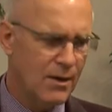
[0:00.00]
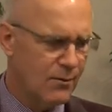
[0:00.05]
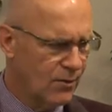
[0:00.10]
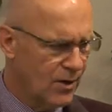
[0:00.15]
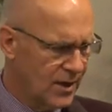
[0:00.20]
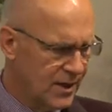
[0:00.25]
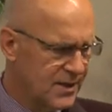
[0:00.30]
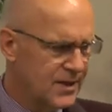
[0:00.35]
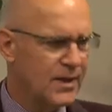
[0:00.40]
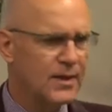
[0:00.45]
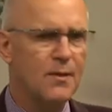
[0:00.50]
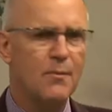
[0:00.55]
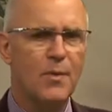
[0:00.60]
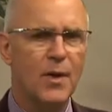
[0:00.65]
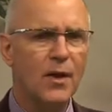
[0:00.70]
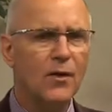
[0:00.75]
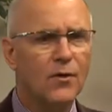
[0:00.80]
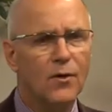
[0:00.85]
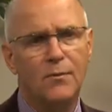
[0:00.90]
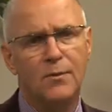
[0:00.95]
Well, he's at the
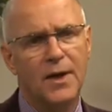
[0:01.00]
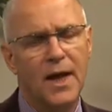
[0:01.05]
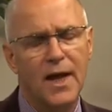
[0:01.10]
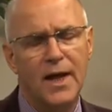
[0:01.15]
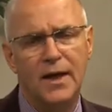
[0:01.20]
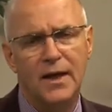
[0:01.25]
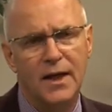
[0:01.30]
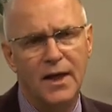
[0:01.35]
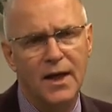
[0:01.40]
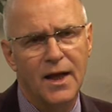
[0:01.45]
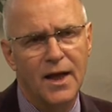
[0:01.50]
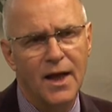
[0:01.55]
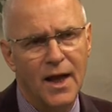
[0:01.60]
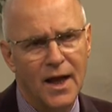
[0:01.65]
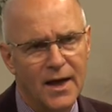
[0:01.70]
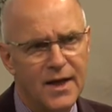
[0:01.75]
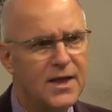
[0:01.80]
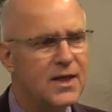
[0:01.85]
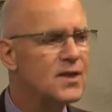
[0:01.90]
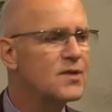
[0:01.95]
Pilgrim Gate
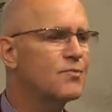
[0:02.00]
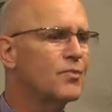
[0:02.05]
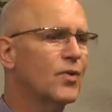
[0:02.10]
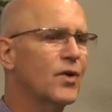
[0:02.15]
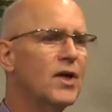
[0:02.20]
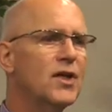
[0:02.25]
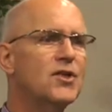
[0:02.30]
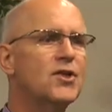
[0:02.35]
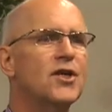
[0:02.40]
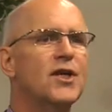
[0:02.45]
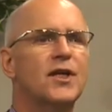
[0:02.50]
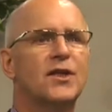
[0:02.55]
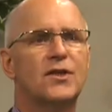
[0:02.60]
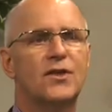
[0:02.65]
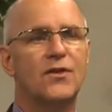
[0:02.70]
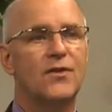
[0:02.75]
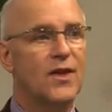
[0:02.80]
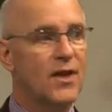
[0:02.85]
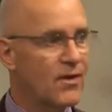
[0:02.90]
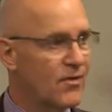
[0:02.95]
and he's preaching
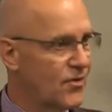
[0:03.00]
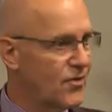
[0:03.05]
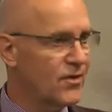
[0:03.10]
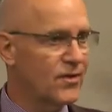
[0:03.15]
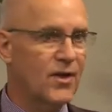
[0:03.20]
to the